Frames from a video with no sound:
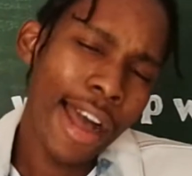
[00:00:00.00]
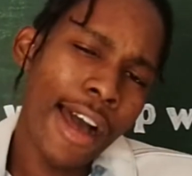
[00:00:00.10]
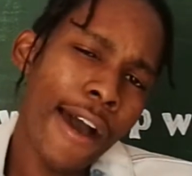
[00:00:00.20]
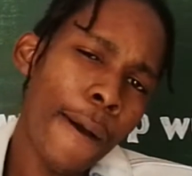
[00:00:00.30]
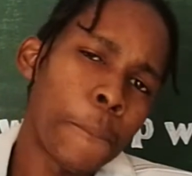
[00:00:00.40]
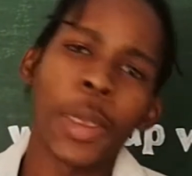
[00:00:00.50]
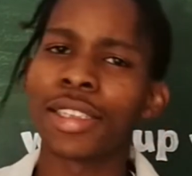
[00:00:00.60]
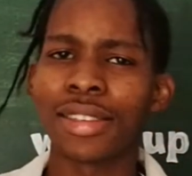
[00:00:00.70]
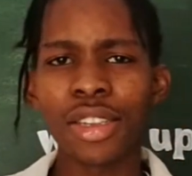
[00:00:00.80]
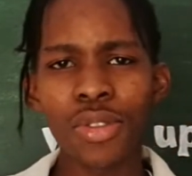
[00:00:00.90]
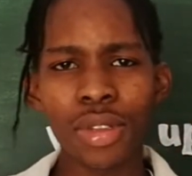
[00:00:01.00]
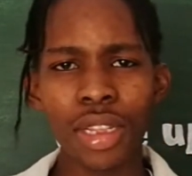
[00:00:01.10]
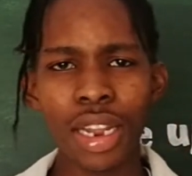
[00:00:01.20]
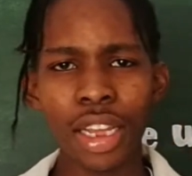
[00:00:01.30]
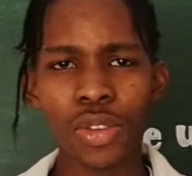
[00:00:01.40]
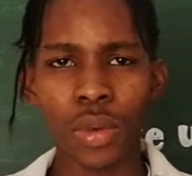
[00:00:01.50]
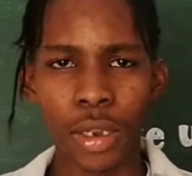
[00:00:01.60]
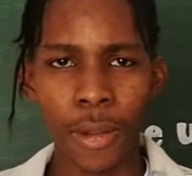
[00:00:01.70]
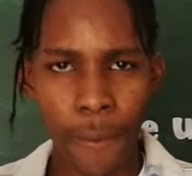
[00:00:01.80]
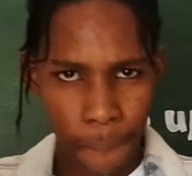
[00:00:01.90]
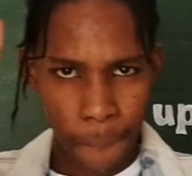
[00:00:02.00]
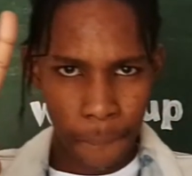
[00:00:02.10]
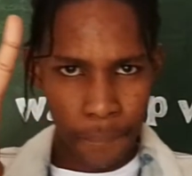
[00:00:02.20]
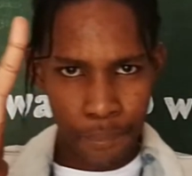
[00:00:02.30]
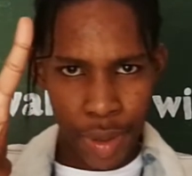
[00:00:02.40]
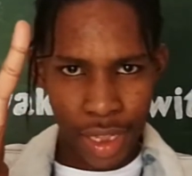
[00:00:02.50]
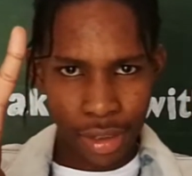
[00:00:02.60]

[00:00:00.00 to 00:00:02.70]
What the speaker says: See you on the next one. Peace.